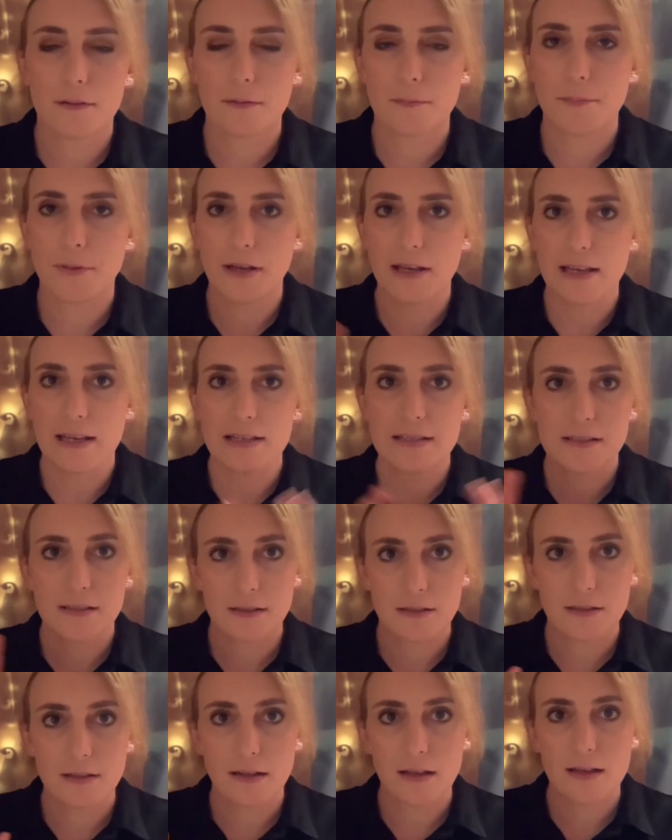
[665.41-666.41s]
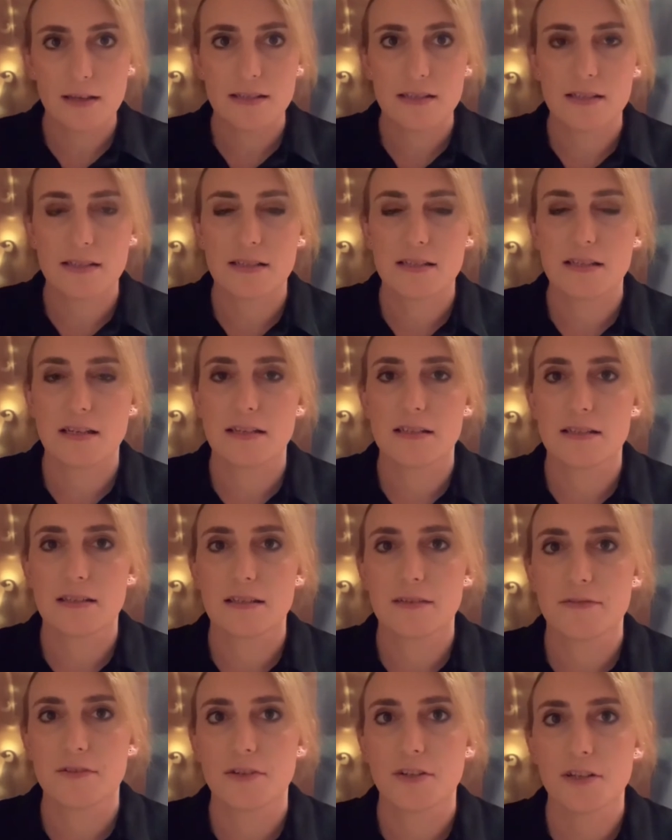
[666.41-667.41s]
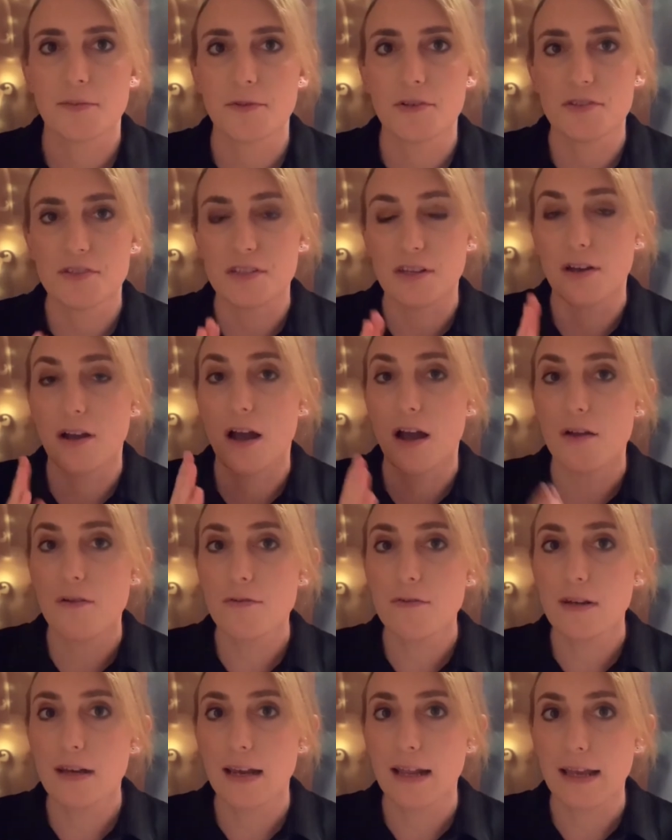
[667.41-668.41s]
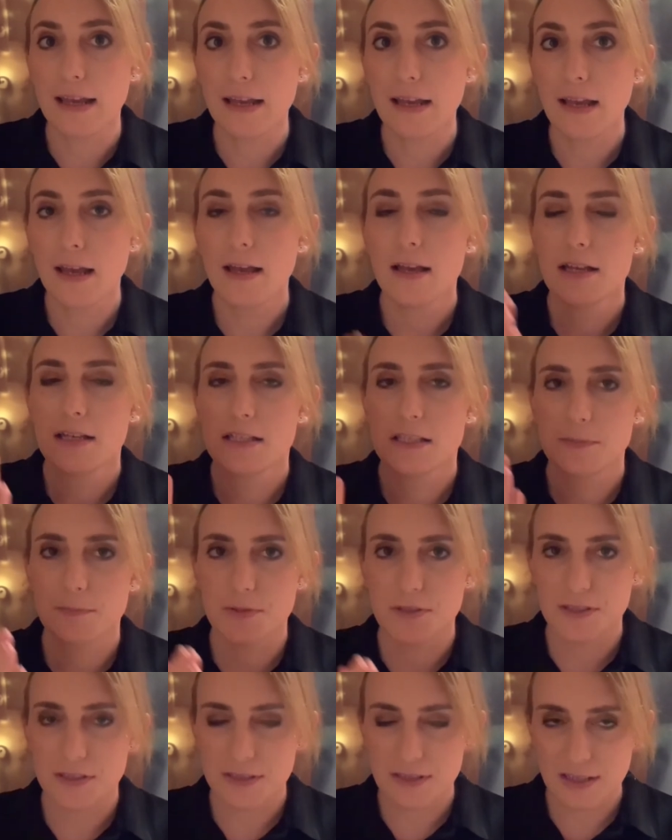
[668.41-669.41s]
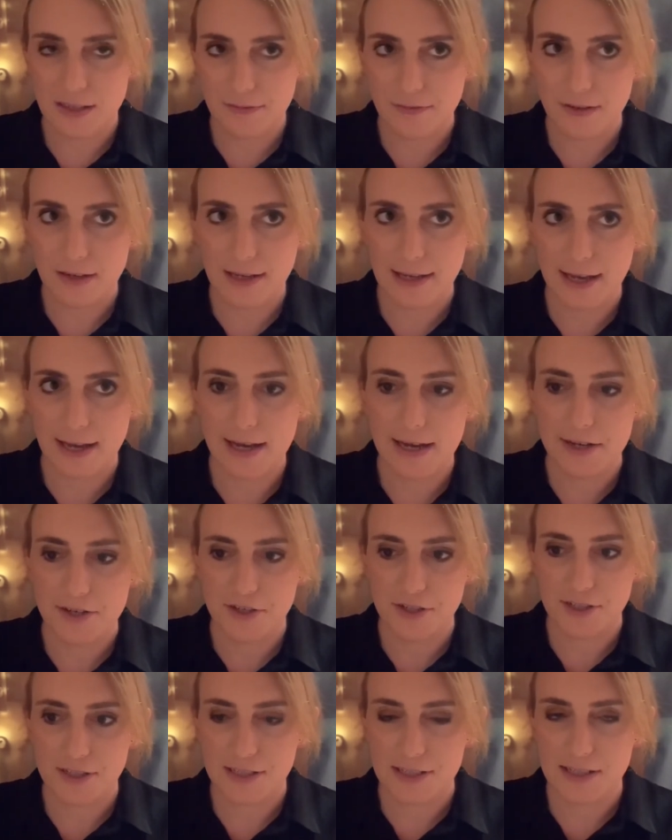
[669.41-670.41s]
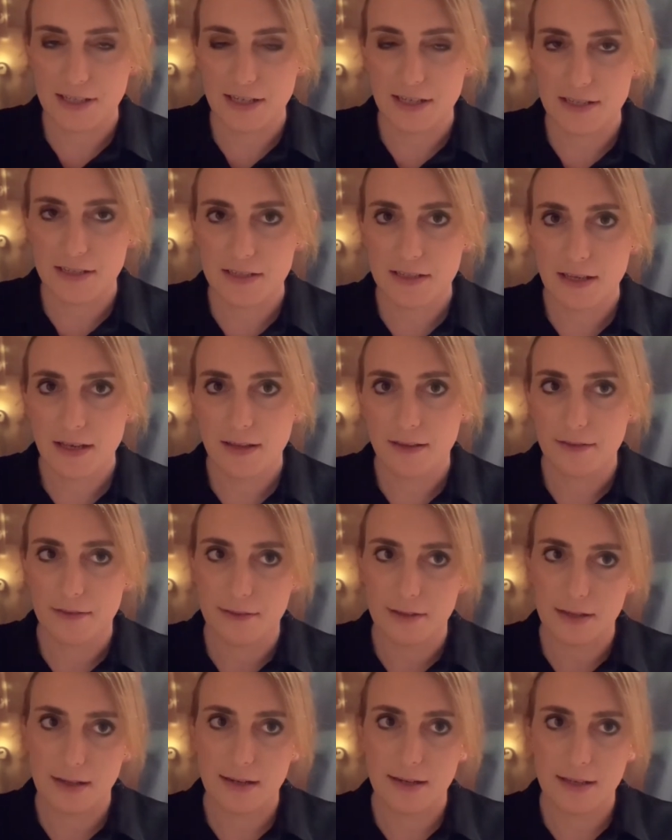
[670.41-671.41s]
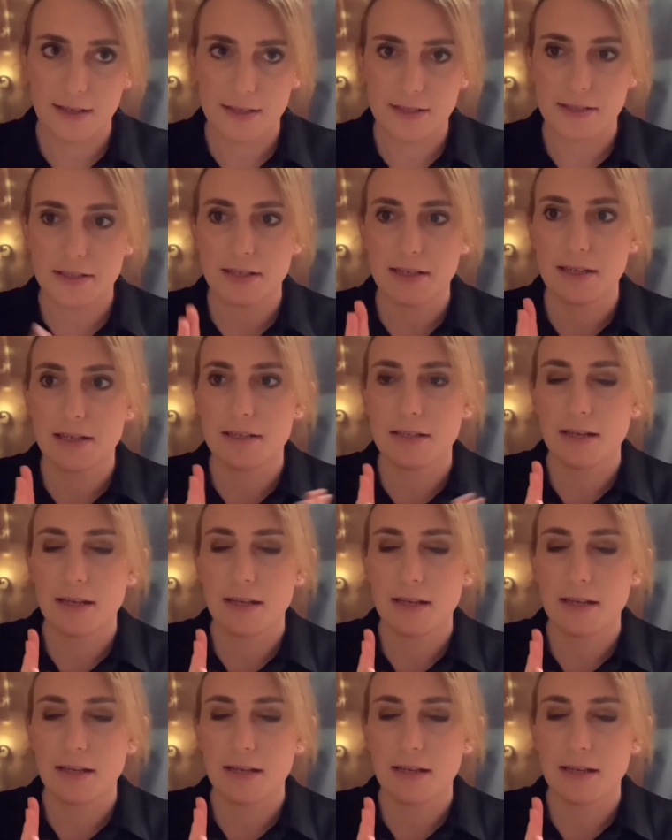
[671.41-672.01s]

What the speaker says: it's classed as a sensitive document, so only specific agencies that are listed,